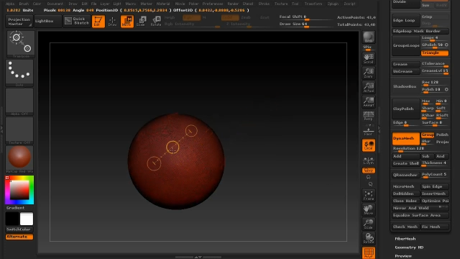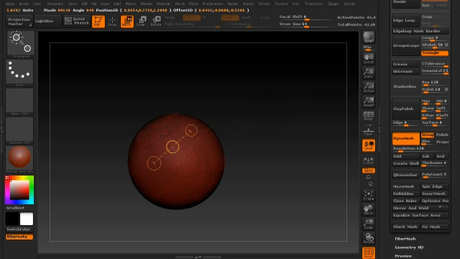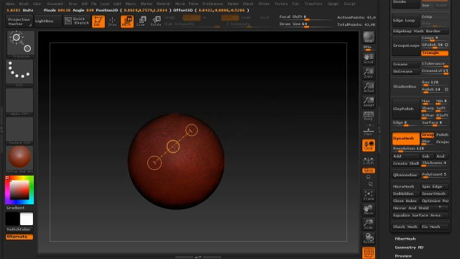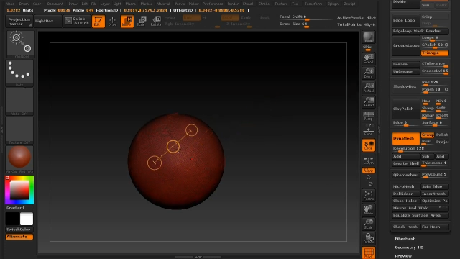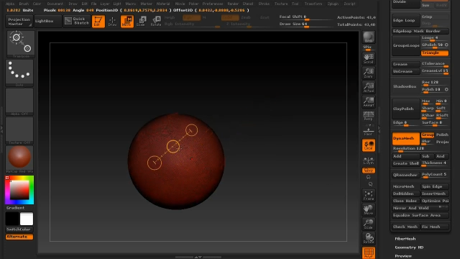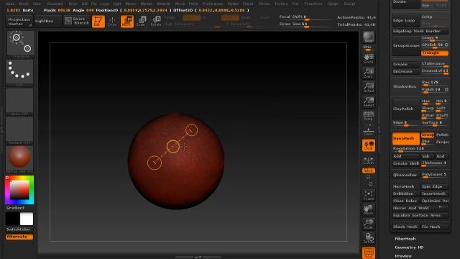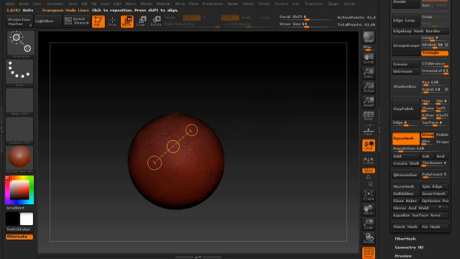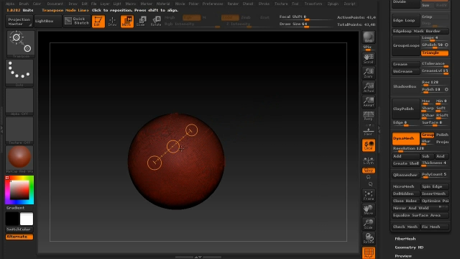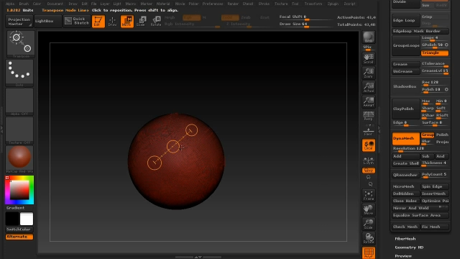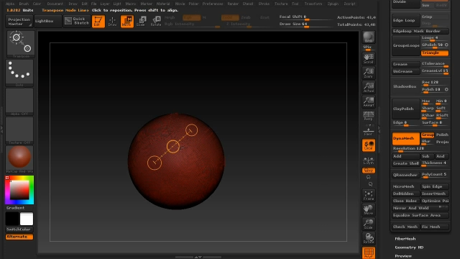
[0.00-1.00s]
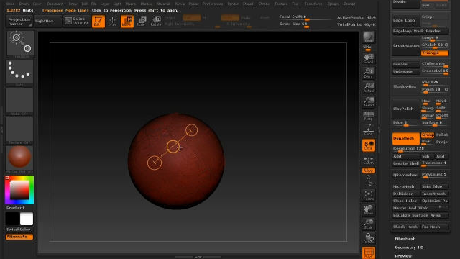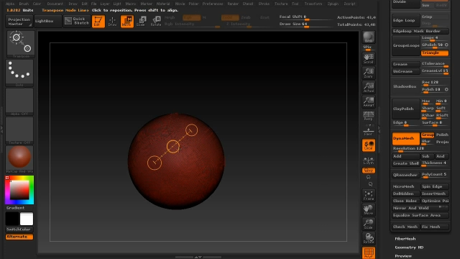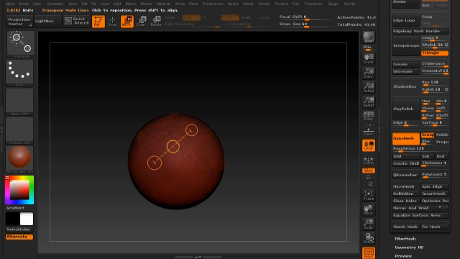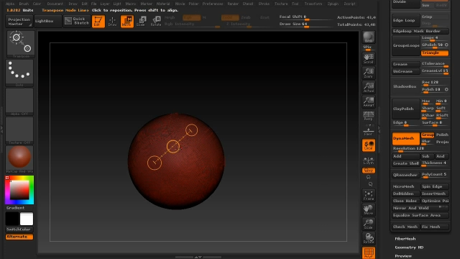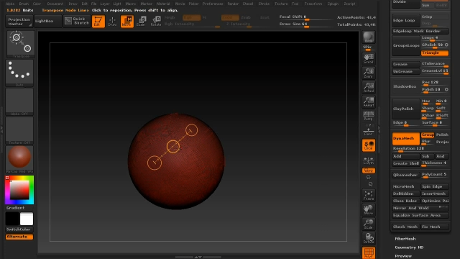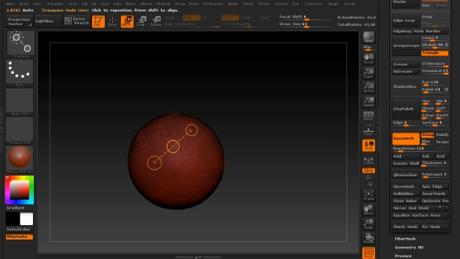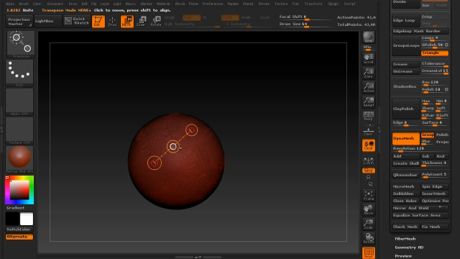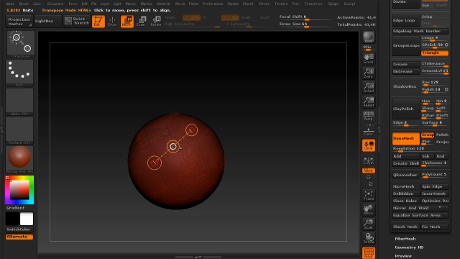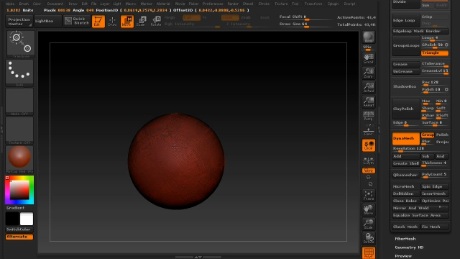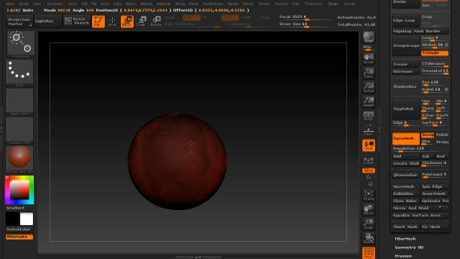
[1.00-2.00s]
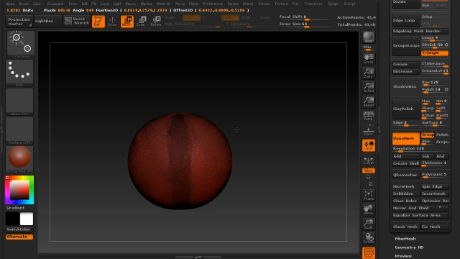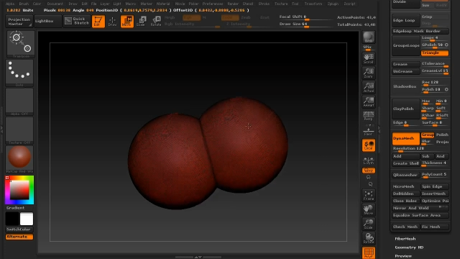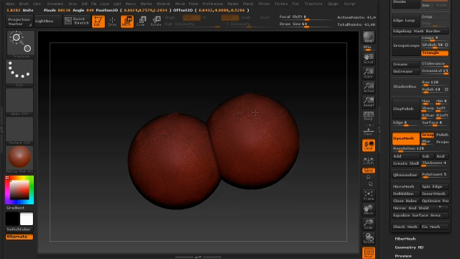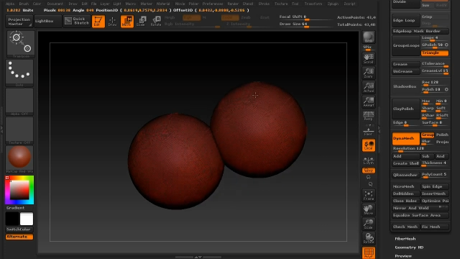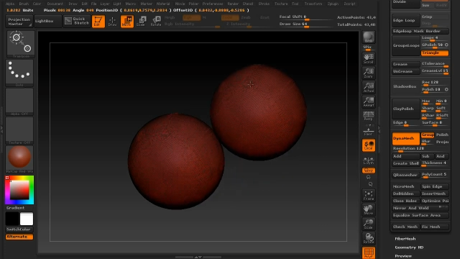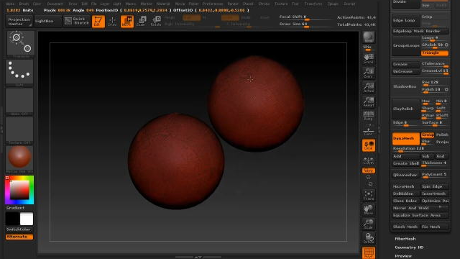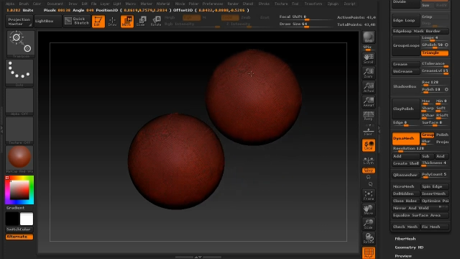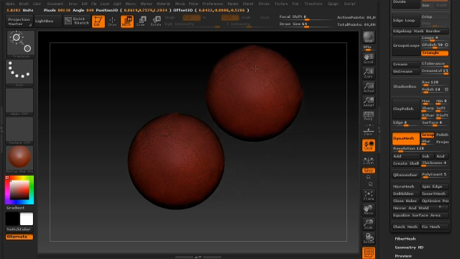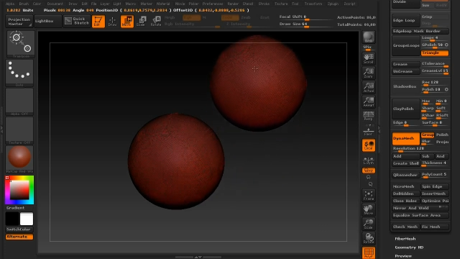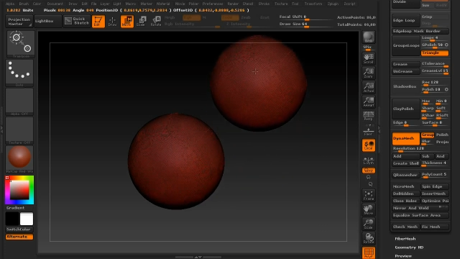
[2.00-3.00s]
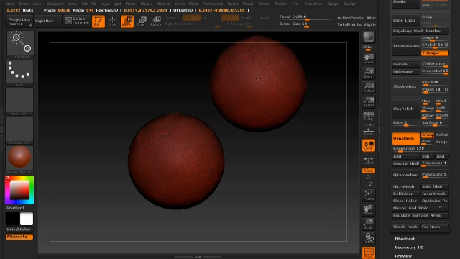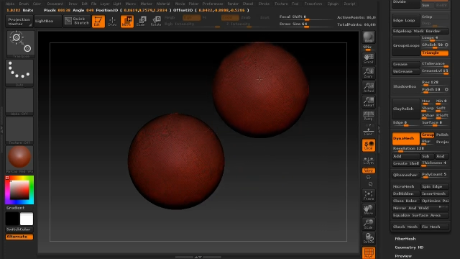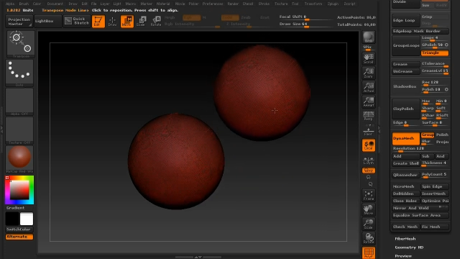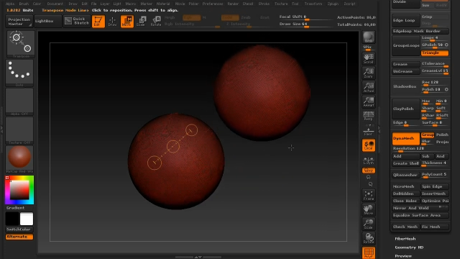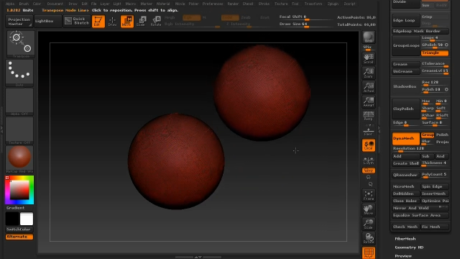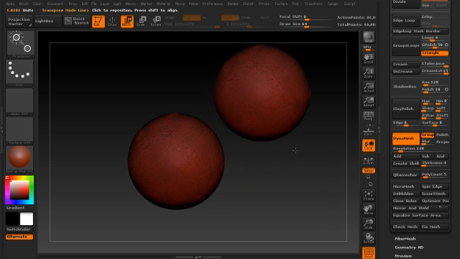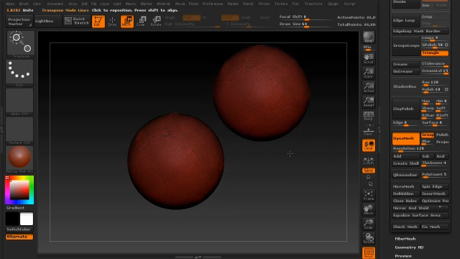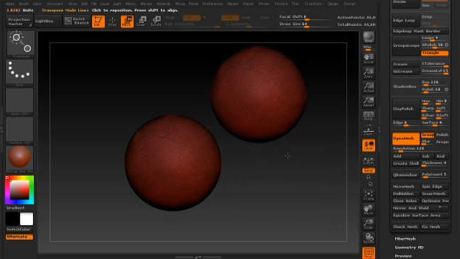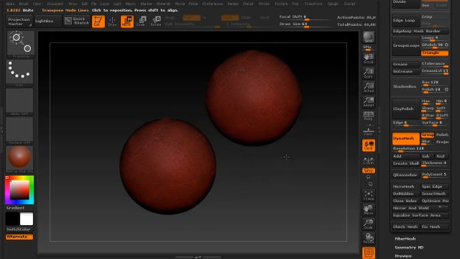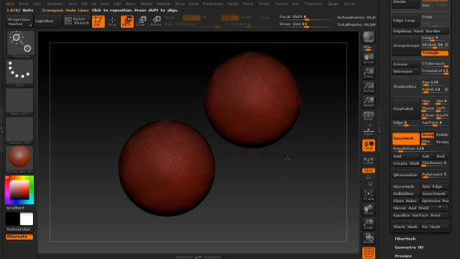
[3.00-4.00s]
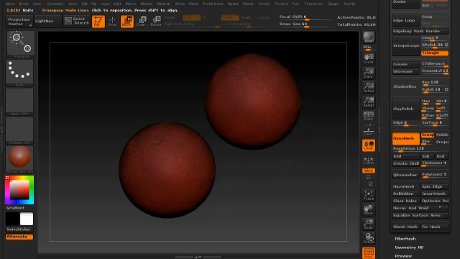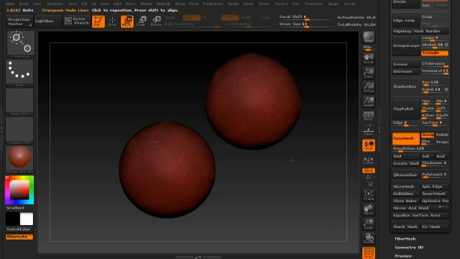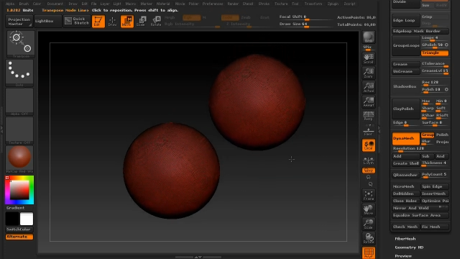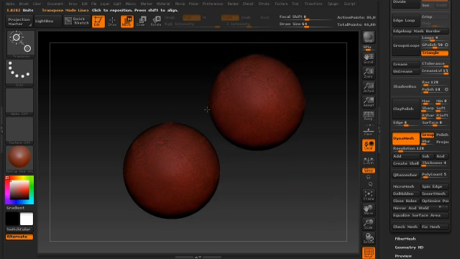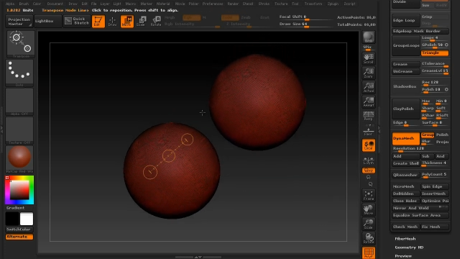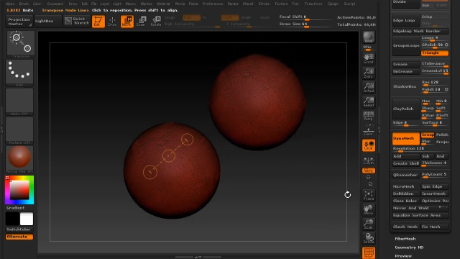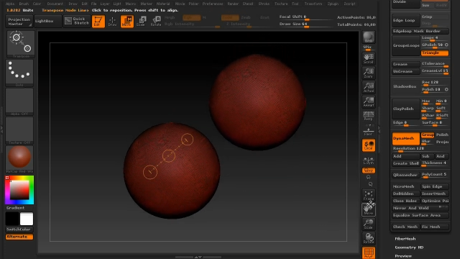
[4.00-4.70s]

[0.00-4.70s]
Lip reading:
No face is visible, so there are no lips to read.